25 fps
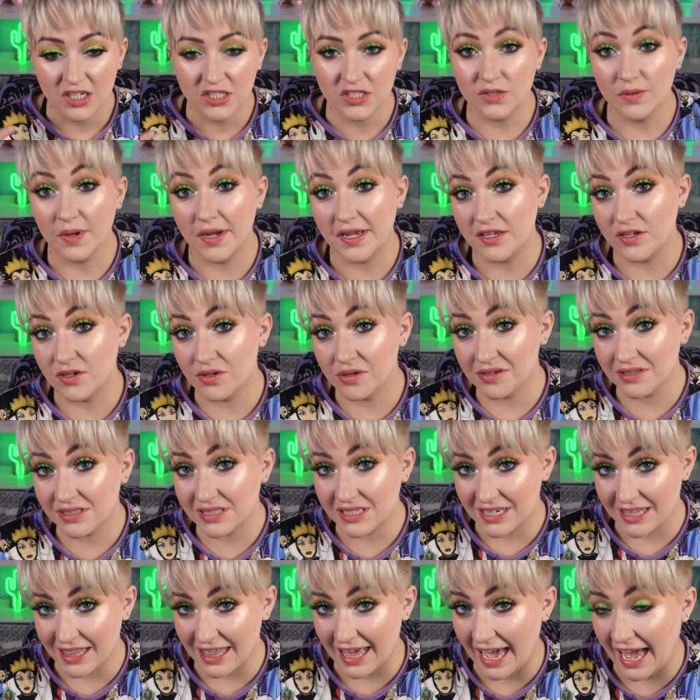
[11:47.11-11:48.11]
So I
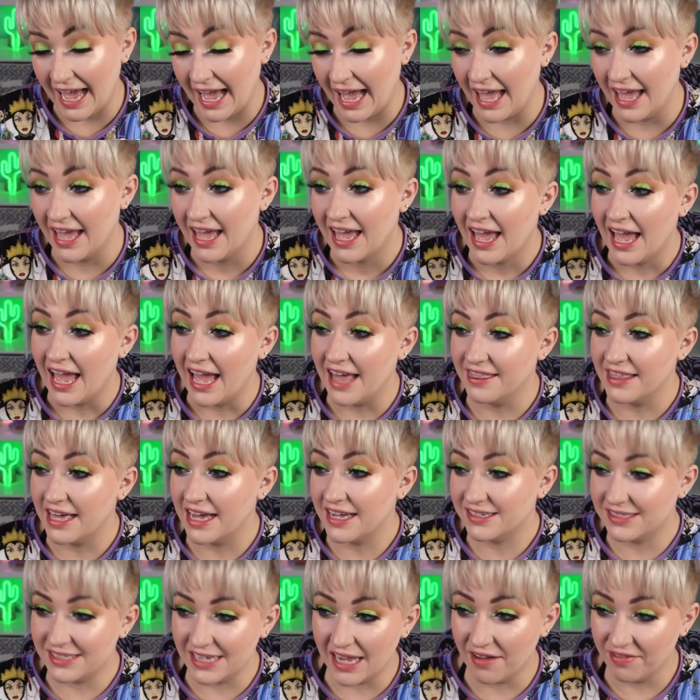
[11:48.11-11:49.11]
used that and
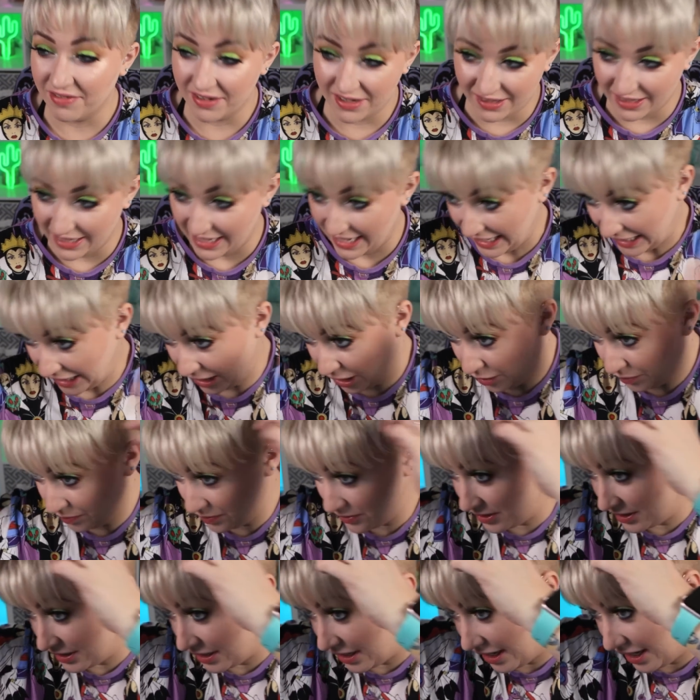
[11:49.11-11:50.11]
that definitely
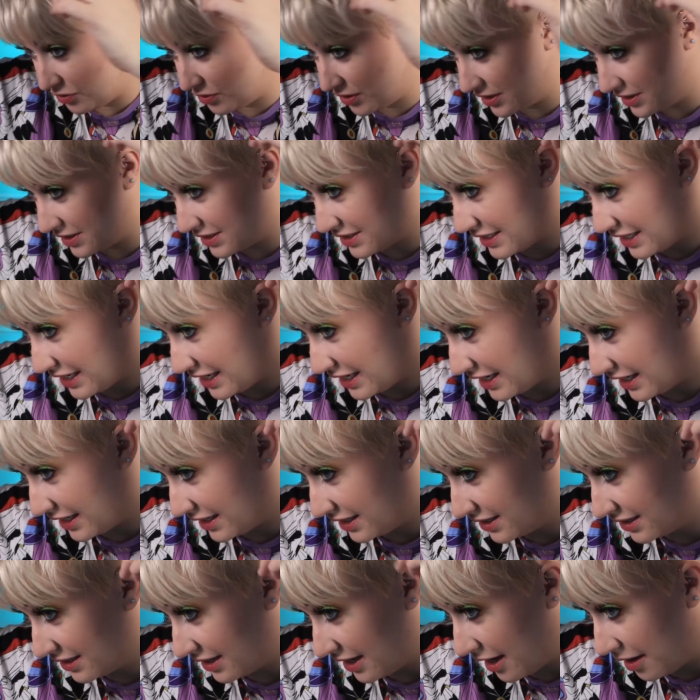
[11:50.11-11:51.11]
helped. You can
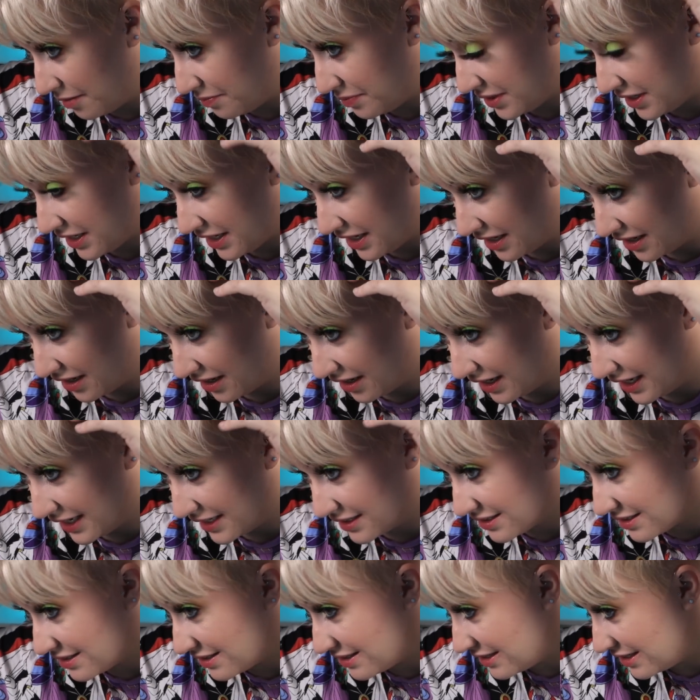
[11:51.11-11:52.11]
see up here,
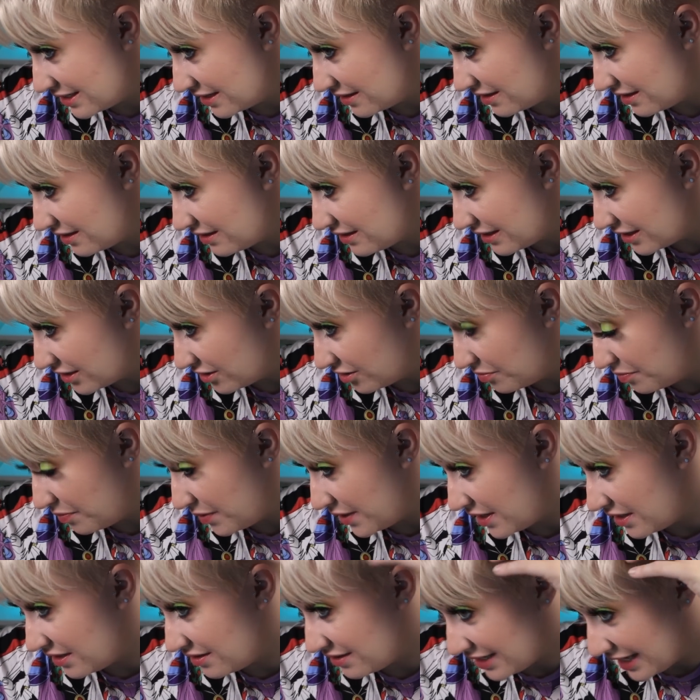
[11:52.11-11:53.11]
it's still a little
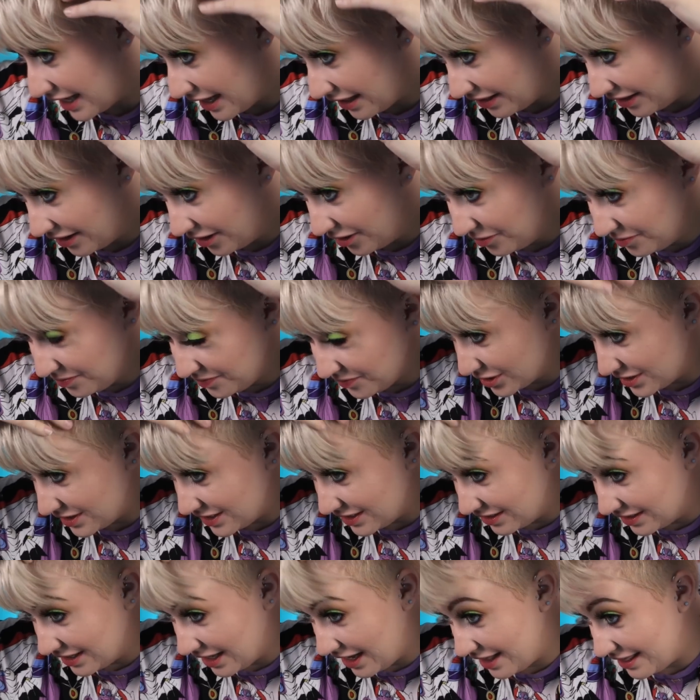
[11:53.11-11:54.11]
bit yellow. We're
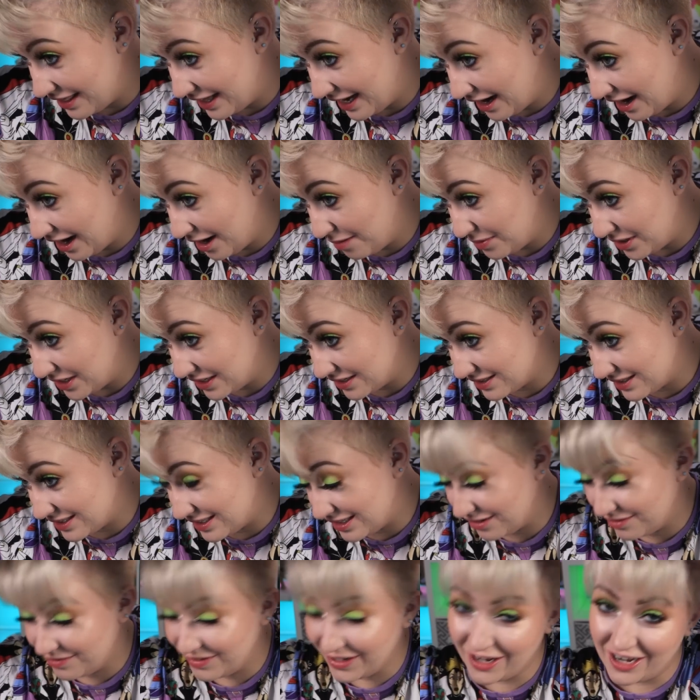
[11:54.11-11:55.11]
still not there. I mean, it's
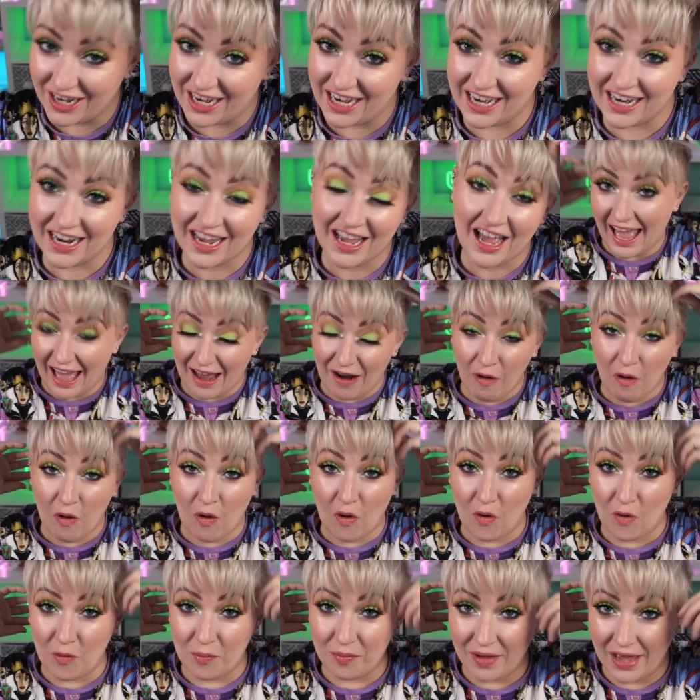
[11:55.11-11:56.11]
still very at
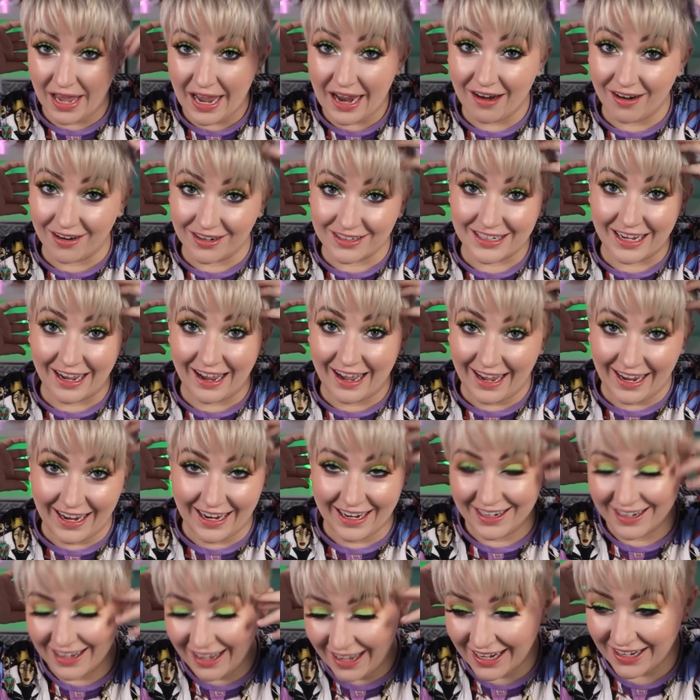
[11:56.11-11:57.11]
home hair
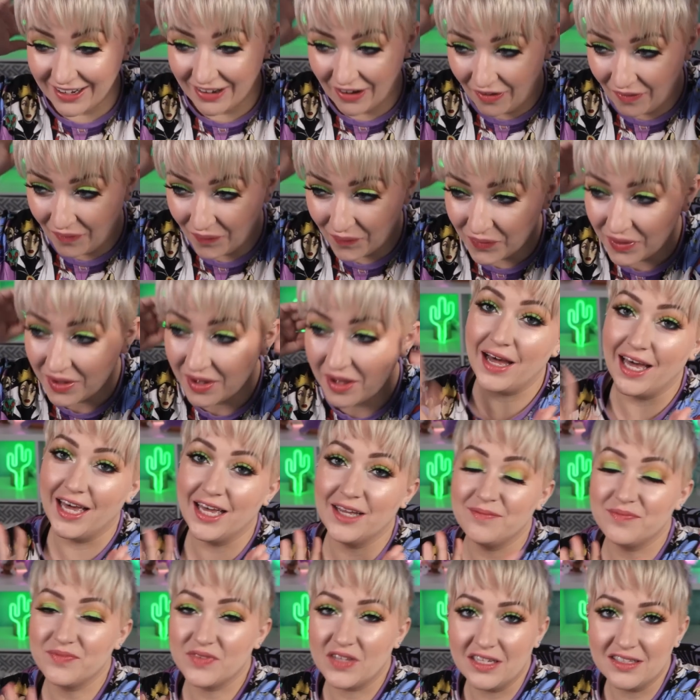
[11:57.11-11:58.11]
dyeing, I know,
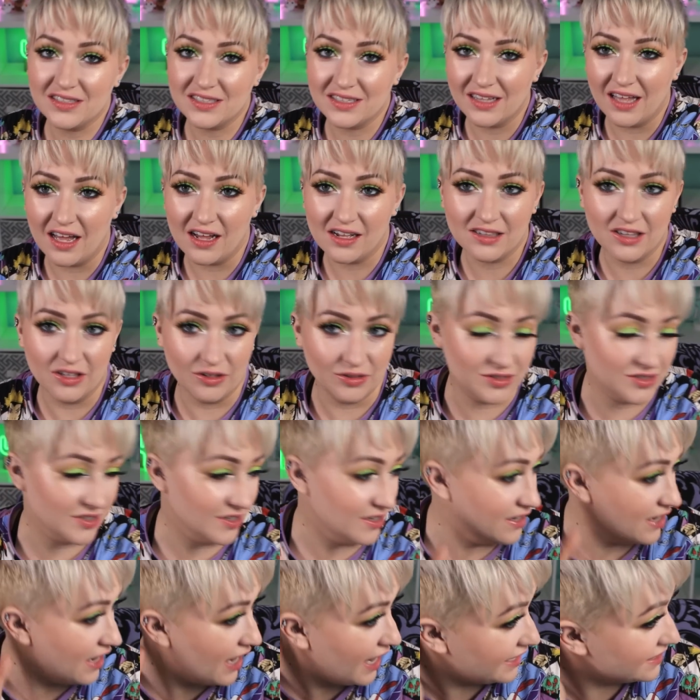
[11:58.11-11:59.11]
but it's a lot closer.